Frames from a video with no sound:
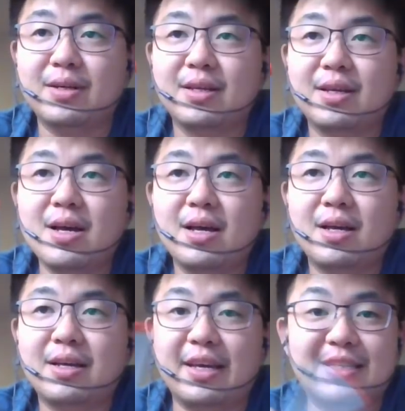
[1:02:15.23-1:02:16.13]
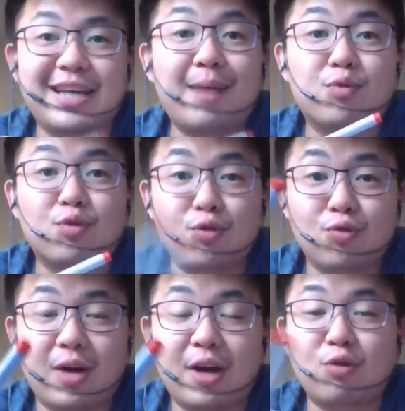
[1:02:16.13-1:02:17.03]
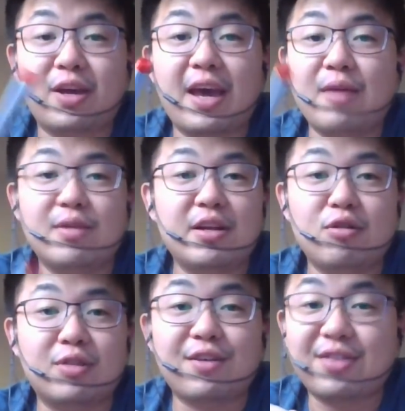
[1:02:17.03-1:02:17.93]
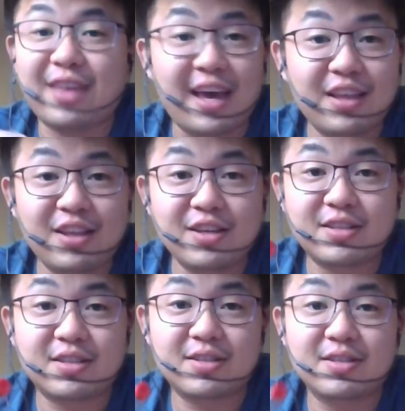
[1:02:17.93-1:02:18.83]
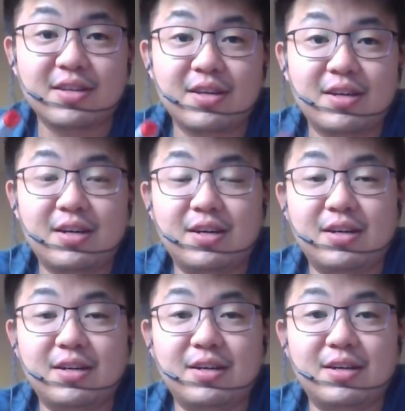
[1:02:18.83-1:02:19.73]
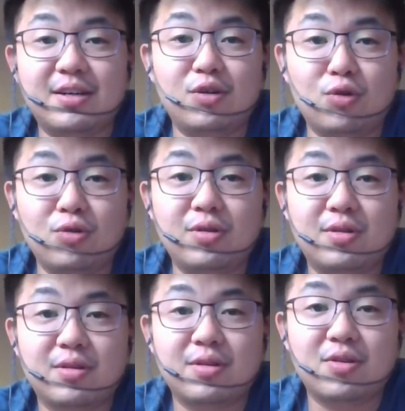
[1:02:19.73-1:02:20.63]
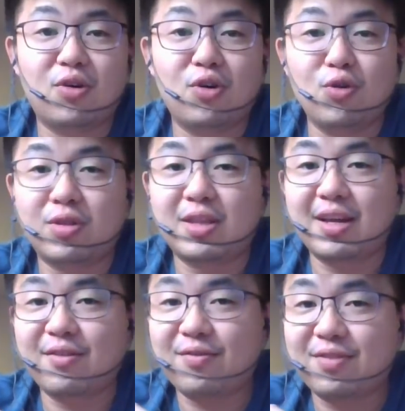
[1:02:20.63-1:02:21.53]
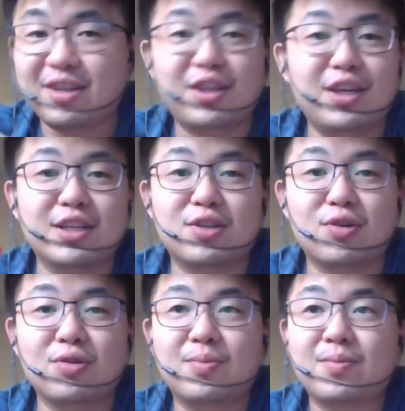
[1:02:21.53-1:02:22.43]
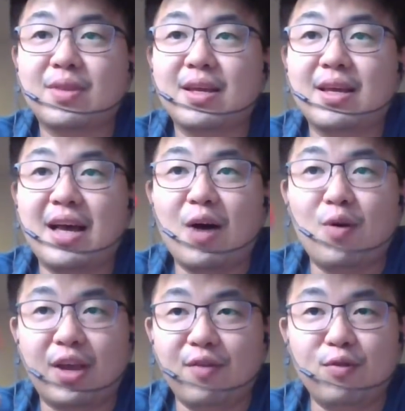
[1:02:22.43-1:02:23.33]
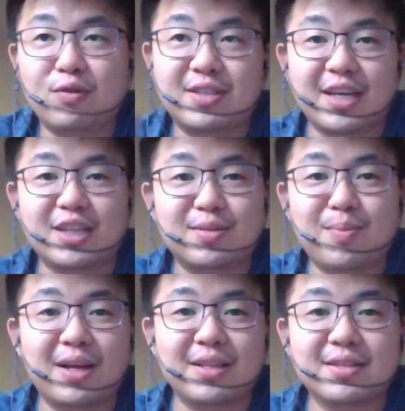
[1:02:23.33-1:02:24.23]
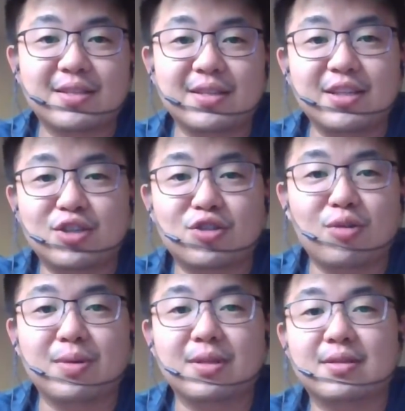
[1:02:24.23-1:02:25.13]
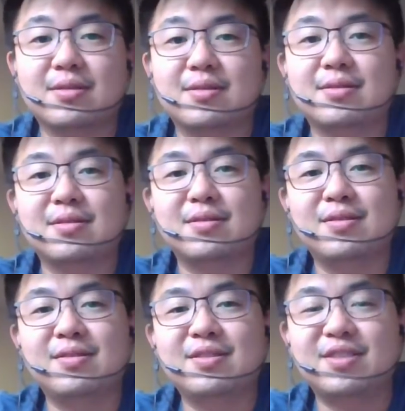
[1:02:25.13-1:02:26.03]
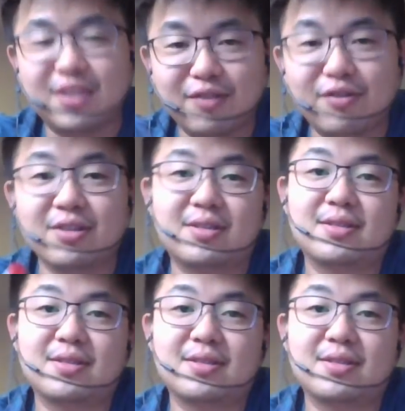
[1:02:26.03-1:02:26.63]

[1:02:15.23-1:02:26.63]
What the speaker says: it's up to you. I don't care whether you take 10 years loan or you take 30 years loan. I will give you 6 months installment. Serious.